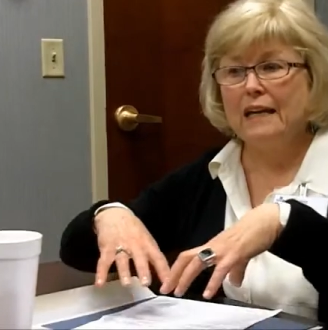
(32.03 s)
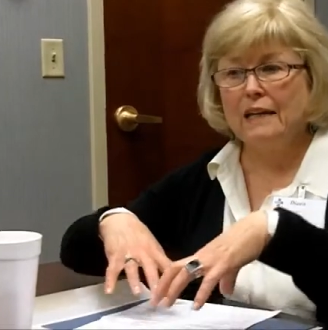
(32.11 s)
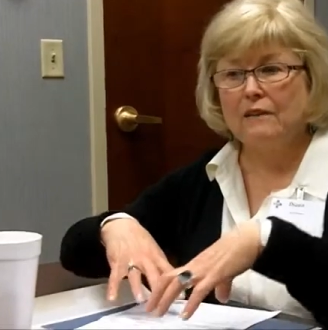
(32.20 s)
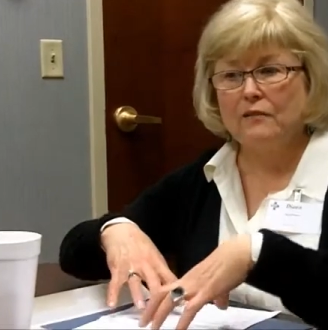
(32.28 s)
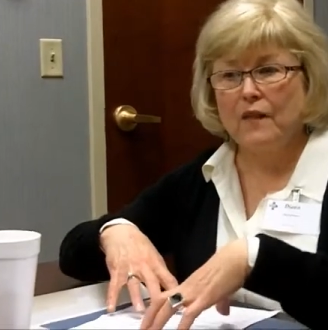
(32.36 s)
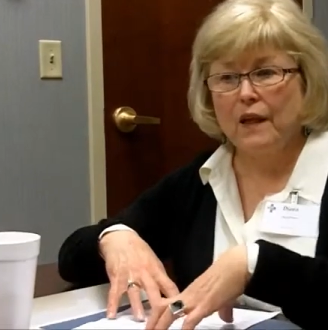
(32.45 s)

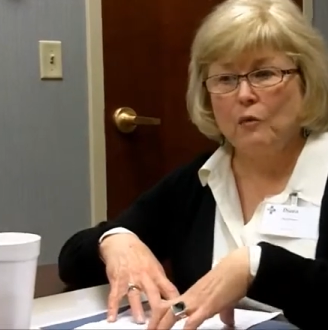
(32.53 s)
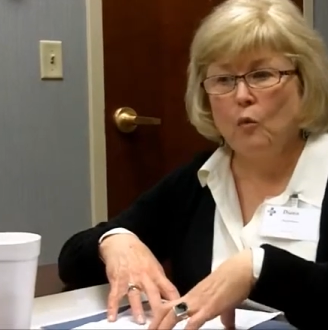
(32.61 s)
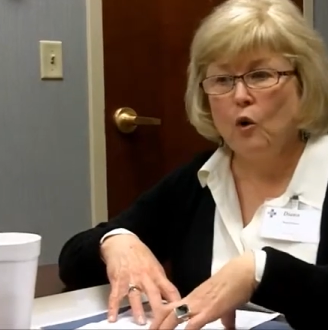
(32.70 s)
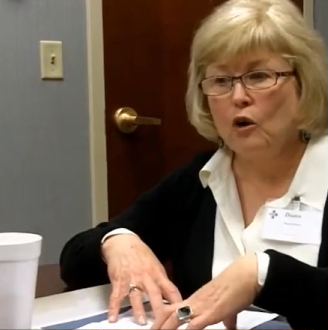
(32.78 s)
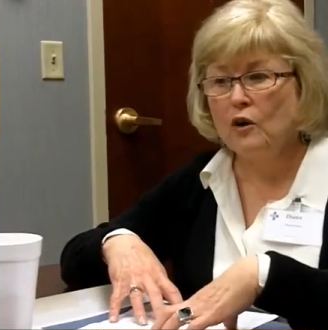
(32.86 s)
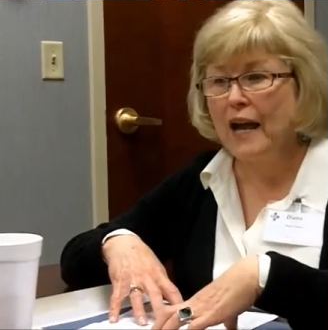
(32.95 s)
If they
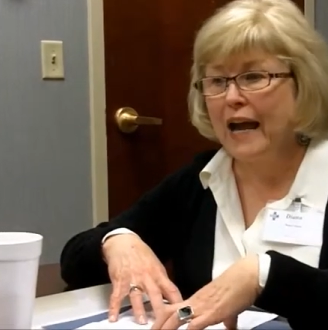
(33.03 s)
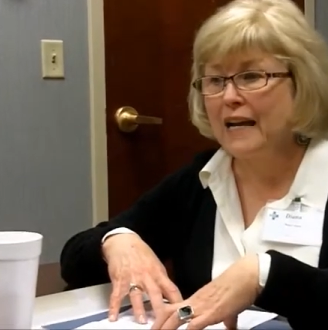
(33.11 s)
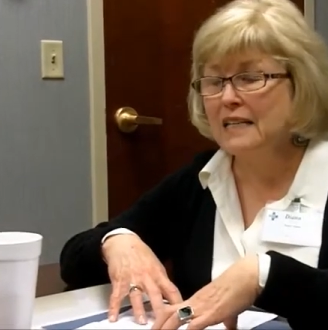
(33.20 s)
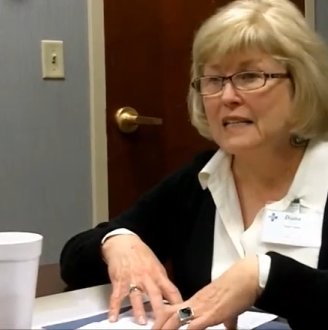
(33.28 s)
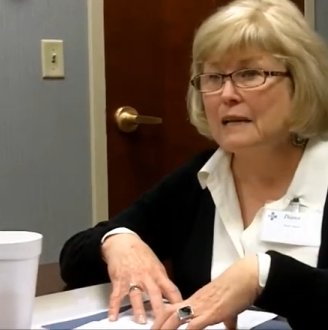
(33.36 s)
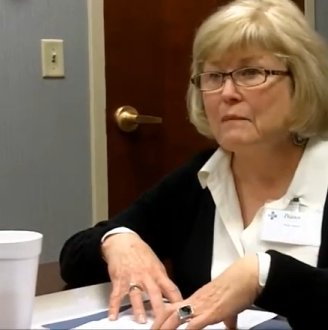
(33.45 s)
weren't
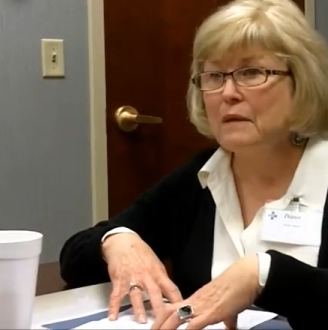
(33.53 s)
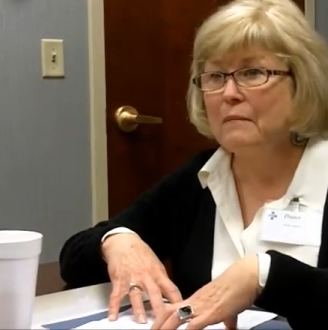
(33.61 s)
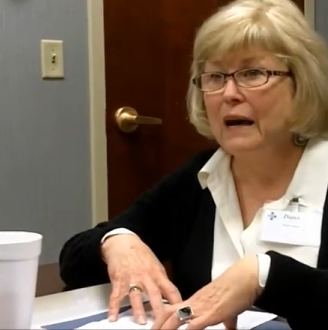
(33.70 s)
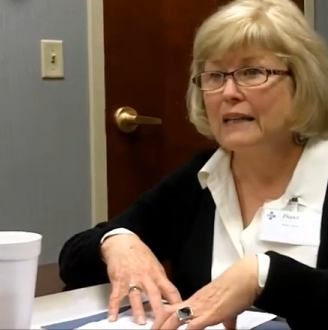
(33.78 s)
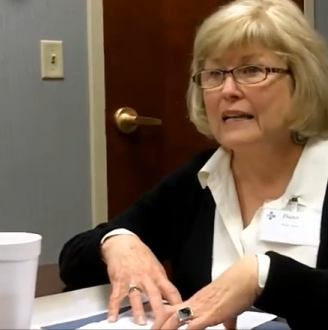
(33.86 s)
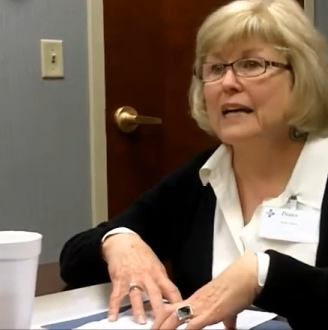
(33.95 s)
asking me
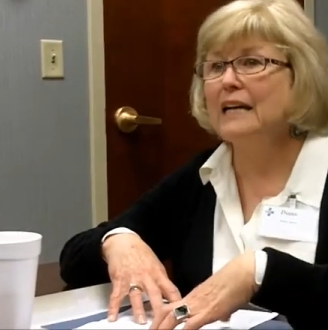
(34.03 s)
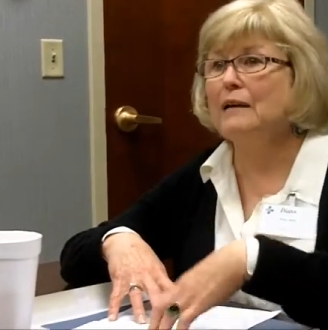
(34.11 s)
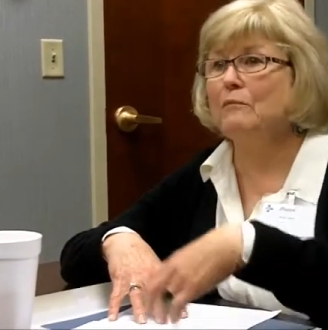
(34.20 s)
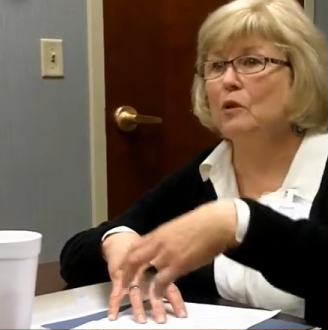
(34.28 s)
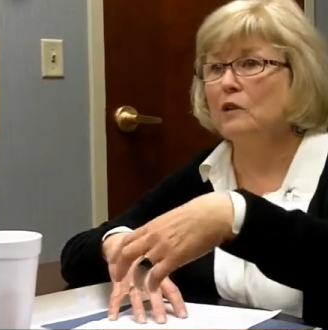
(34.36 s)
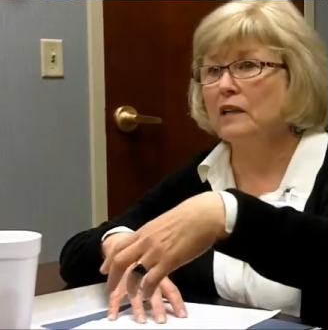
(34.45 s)
my
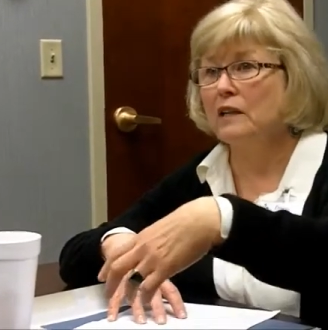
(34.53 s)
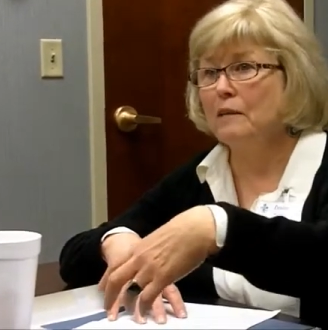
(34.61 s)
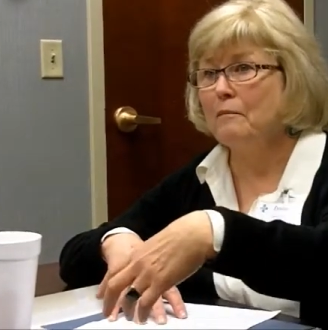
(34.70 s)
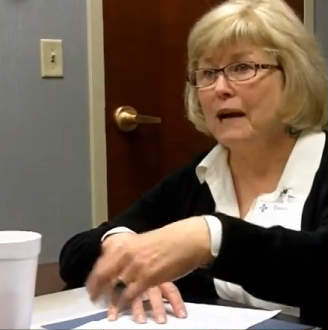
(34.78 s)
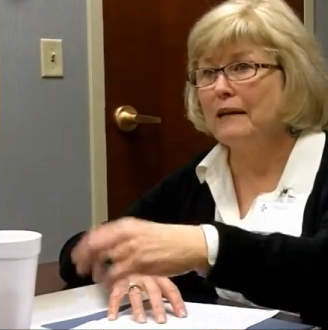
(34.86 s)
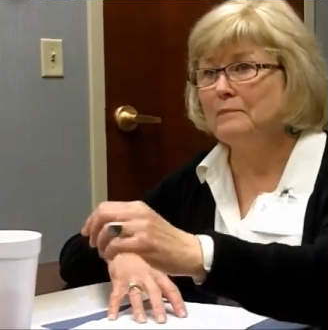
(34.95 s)
name,
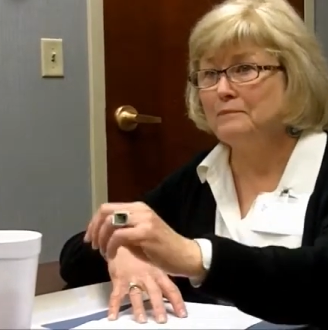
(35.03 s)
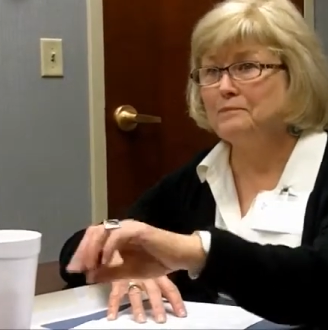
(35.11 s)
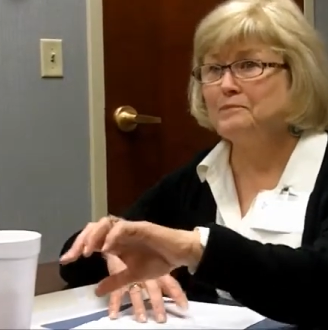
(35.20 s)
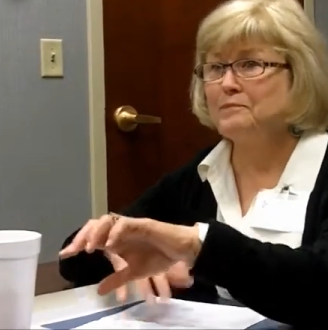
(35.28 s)
looking at my